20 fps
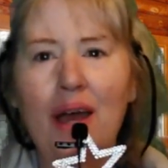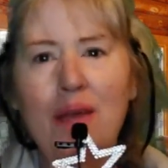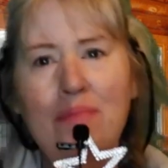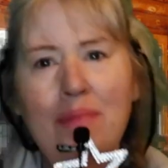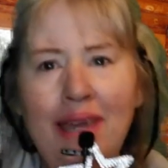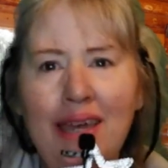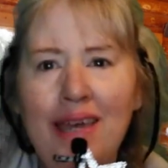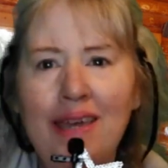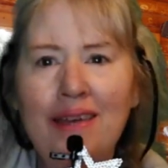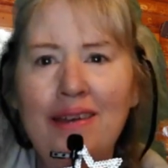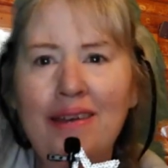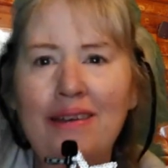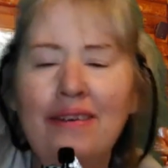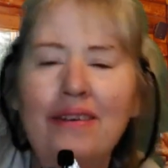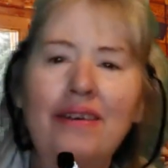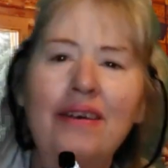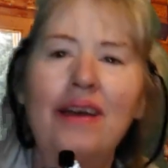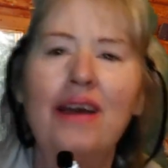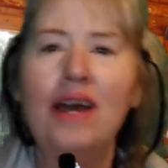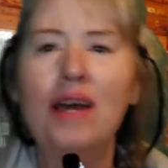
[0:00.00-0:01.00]
I'm
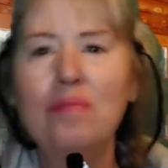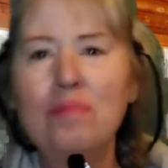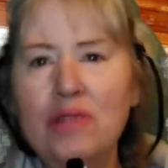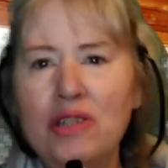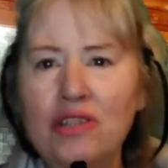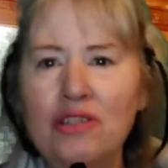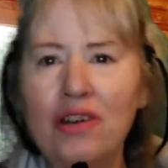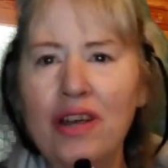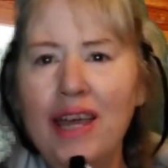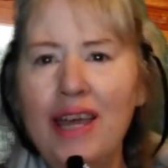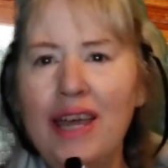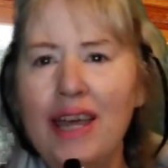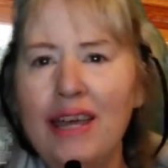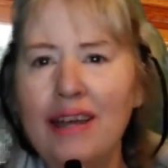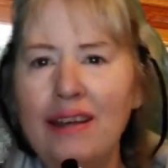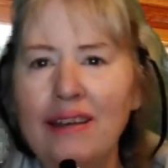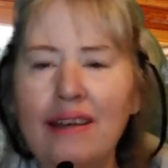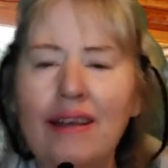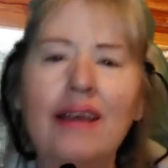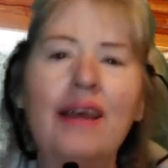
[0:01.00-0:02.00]
here. I'm
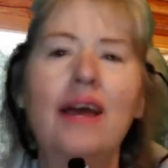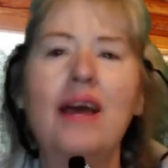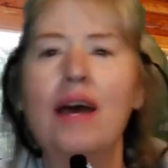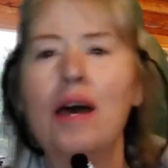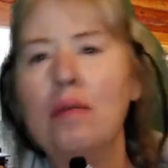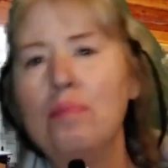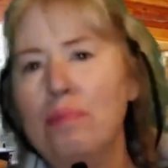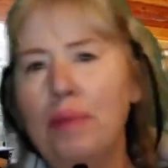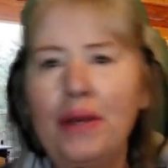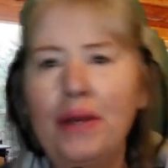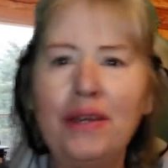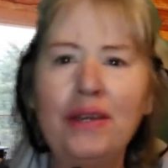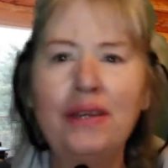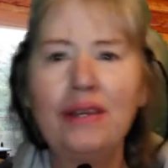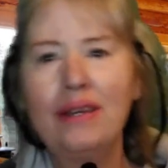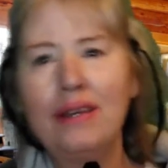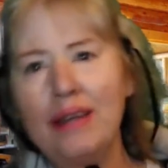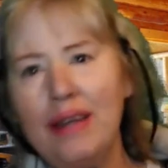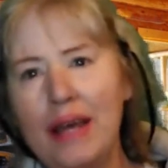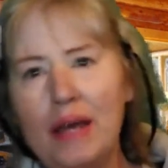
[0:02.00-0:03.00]
straight. I'm
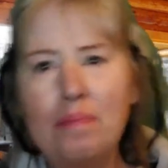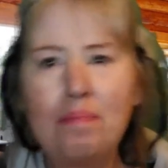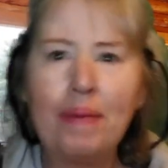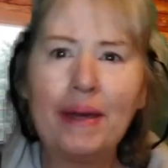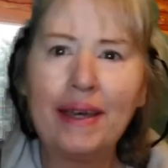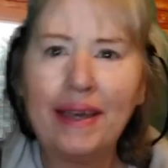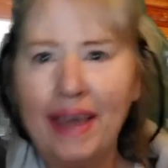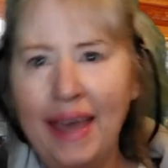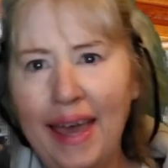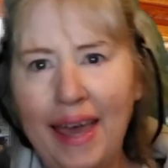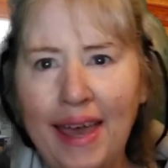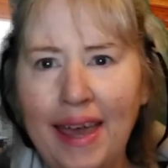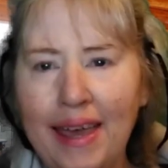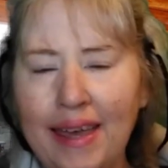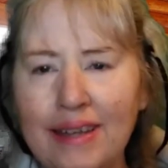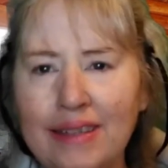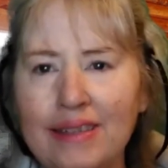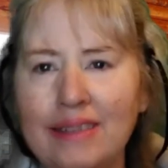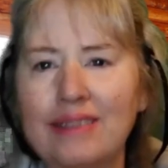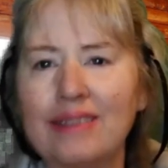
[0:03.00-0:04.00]
putting up a
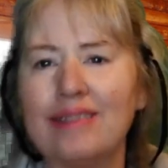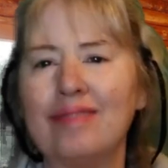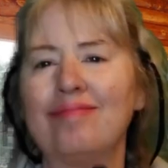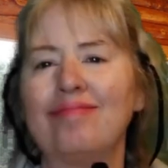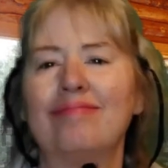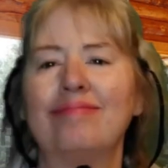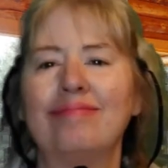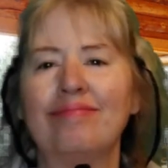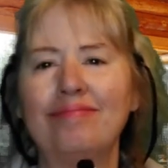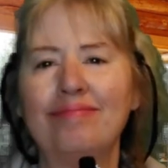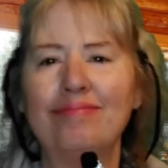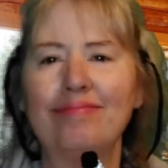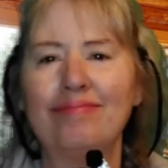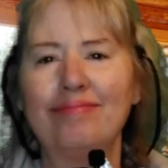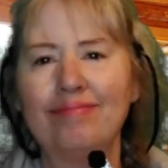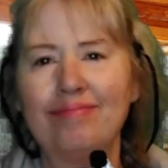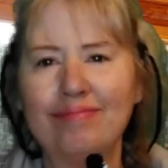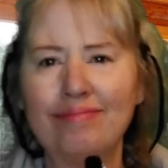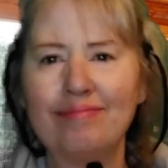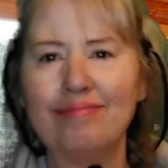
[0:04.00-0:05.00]
gate.
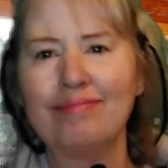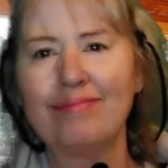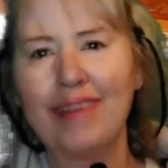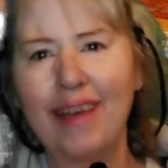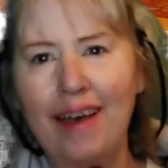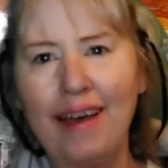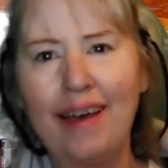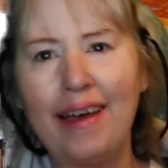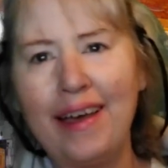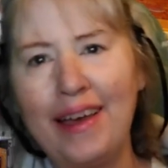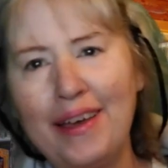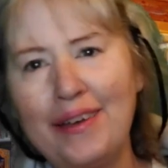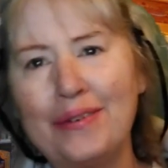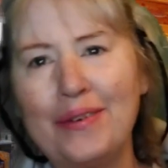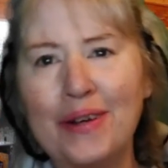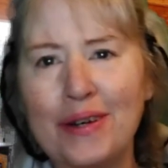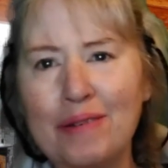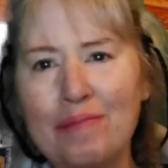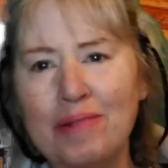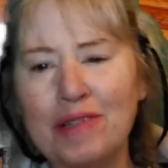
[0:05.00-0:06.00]
Hi,
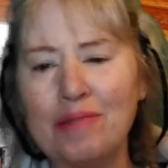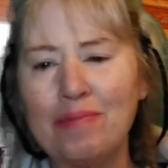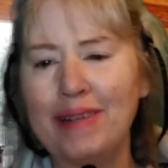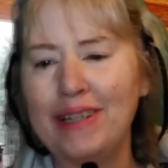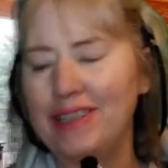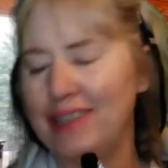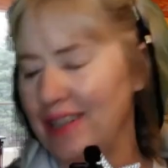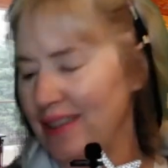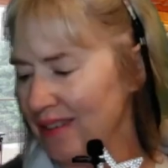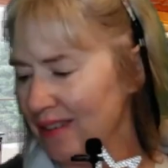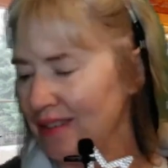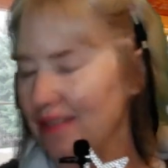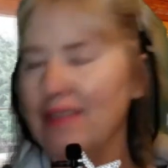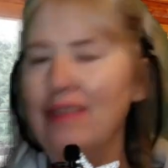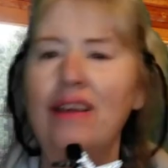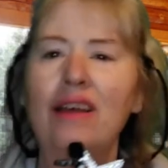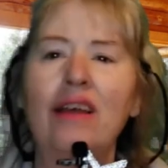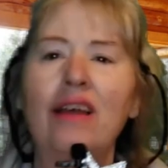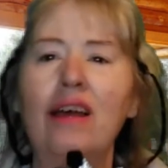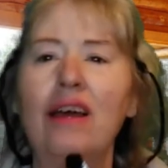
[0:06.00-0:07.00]
welcome to my
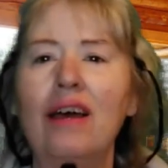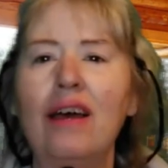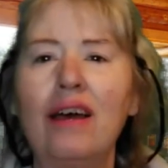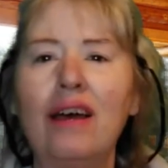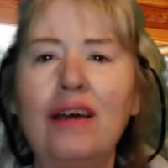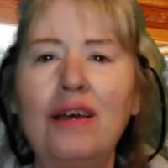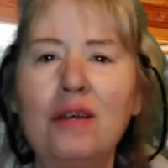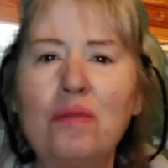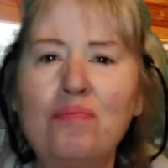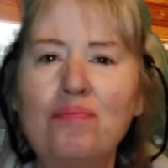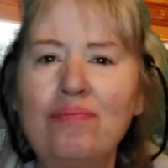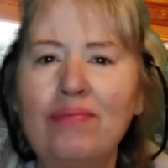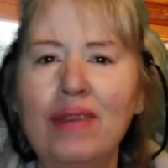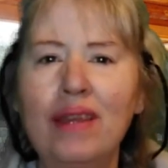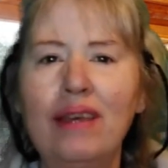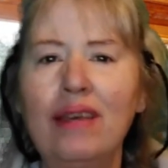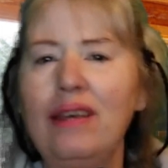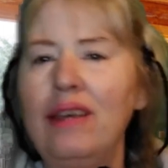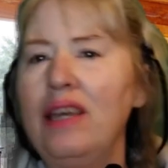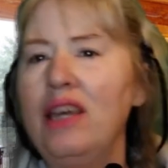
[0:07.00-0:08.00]
channel. Um,
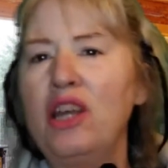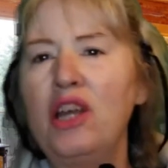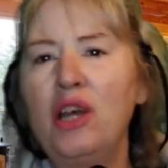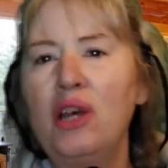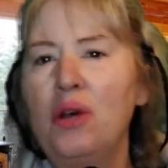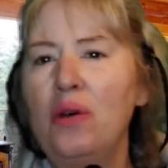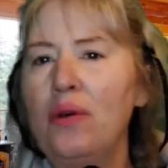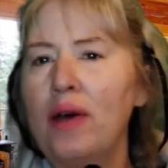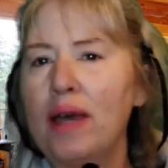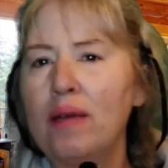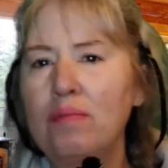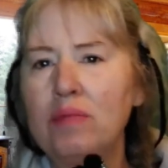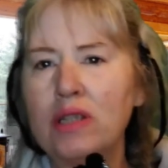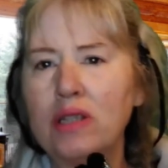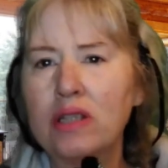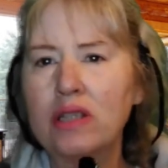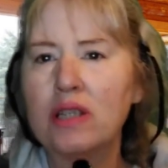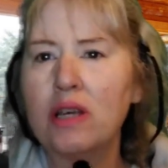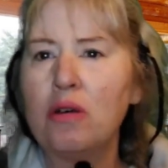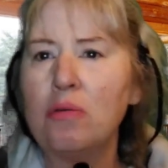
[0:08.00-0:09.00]
you know, I'm
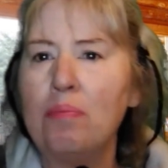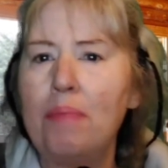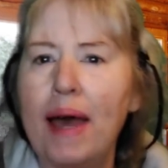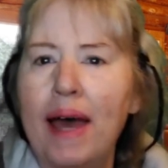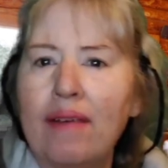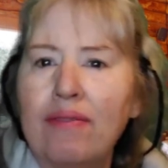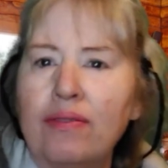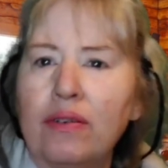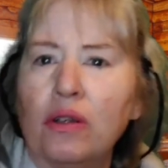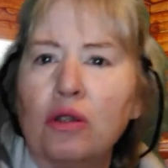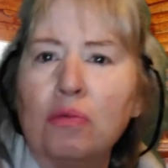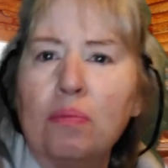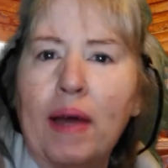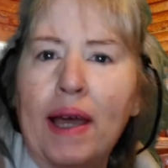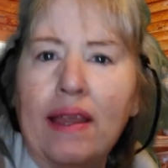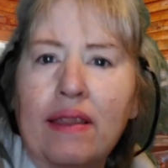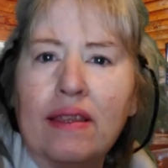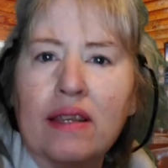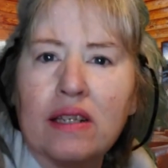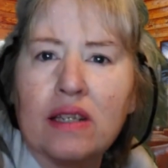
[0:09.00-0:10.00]
just so baffled
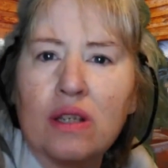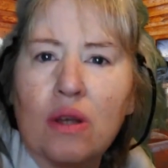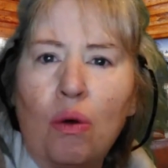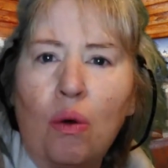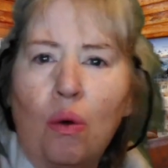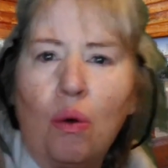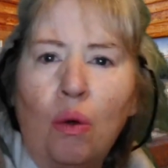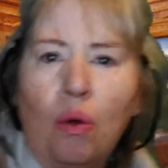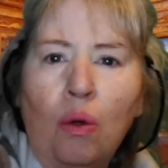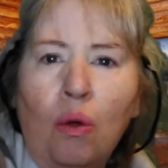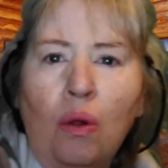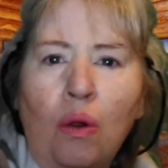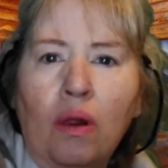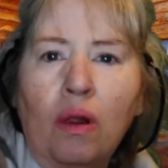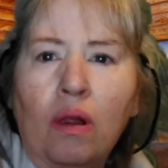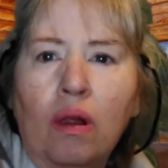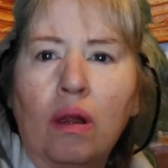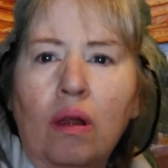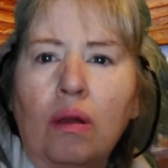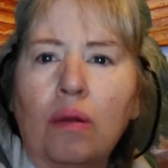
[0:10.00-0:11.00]
by this
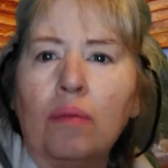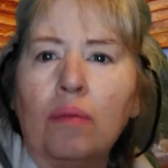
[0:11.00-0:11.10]
whole